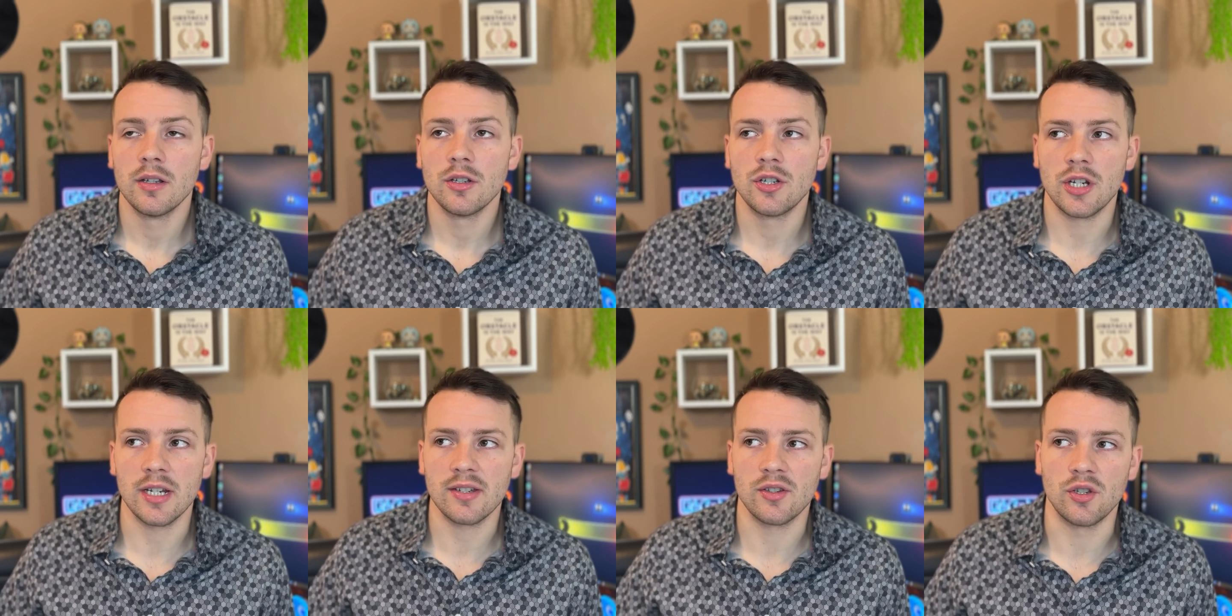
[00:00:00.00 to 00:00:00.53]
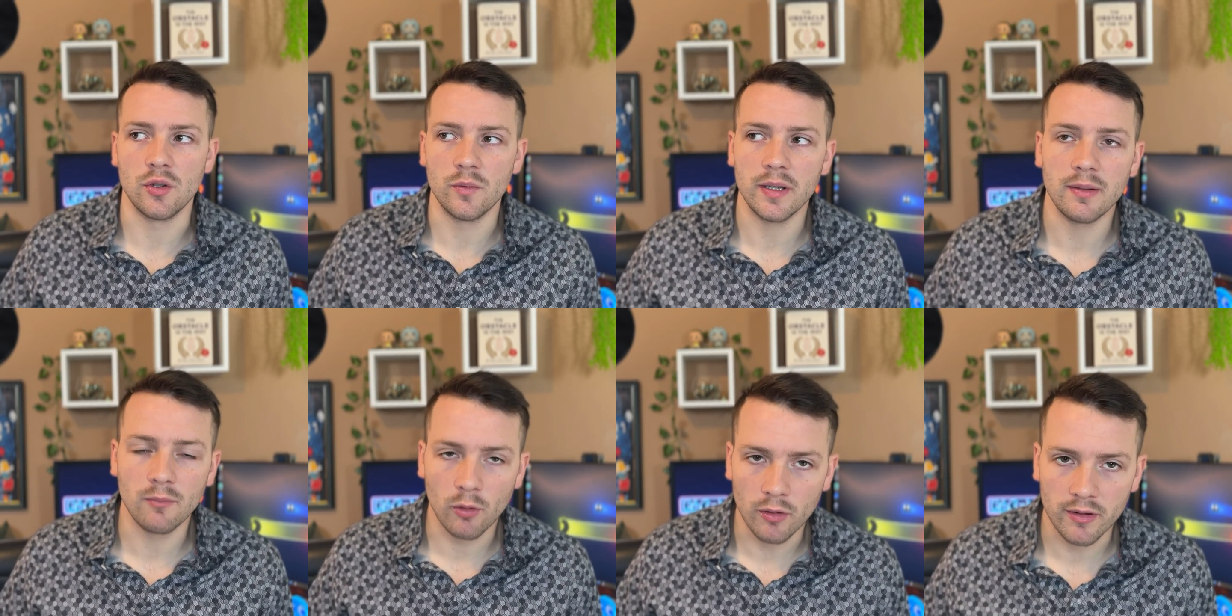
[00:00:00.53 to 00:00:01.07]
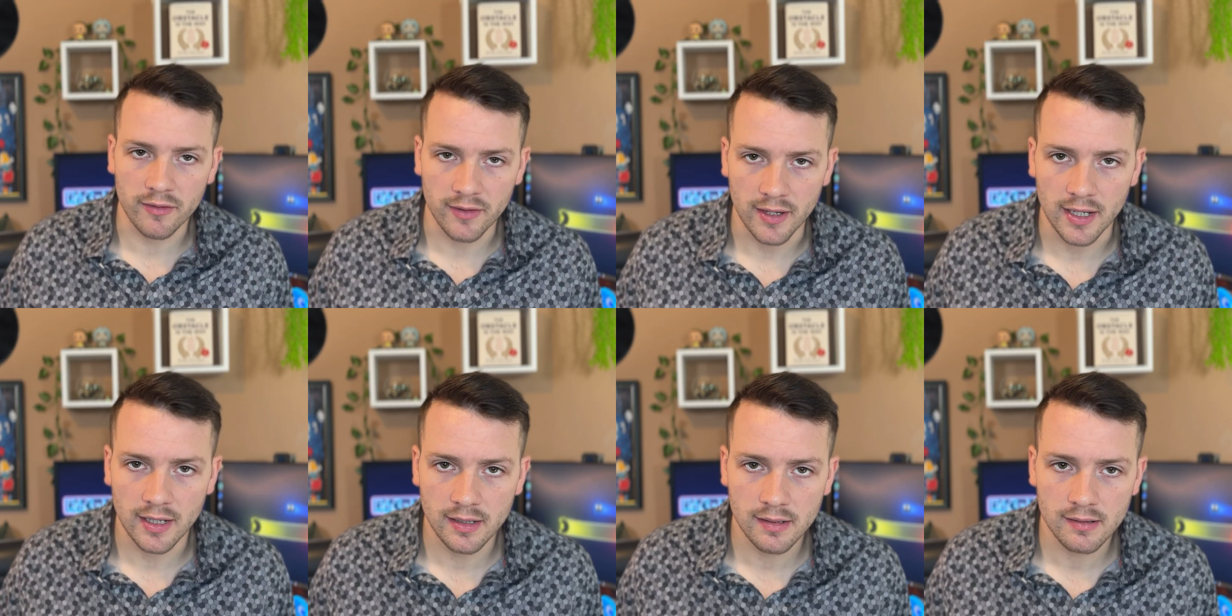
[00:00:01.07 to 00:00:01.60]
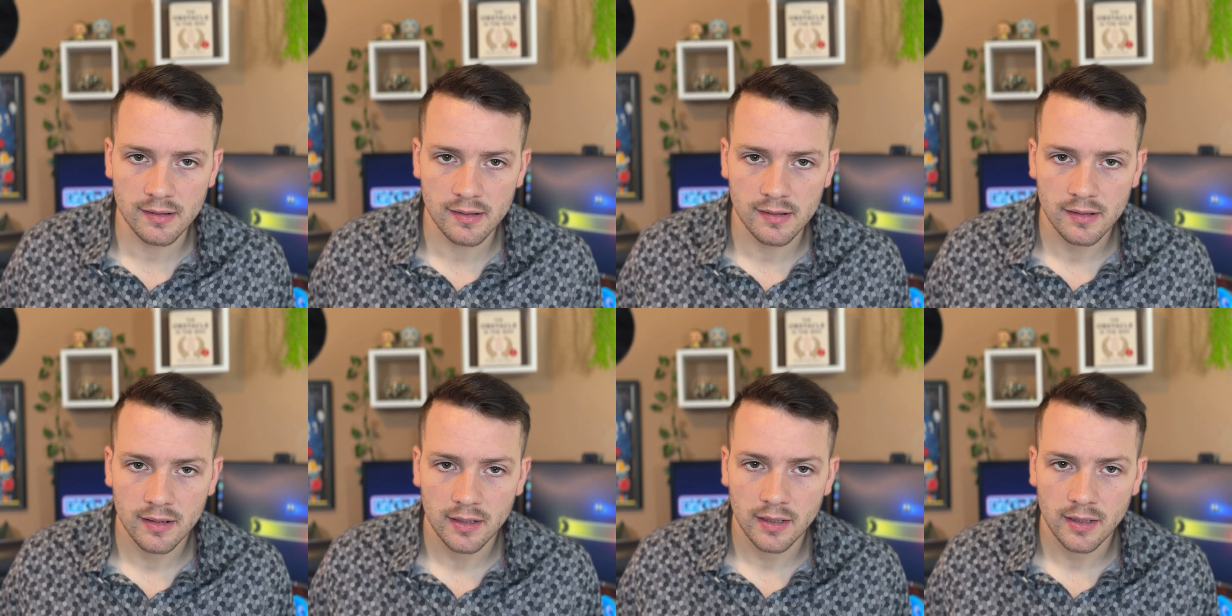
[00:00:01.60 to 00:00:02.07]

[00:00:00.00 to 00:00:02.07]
Just doing more things,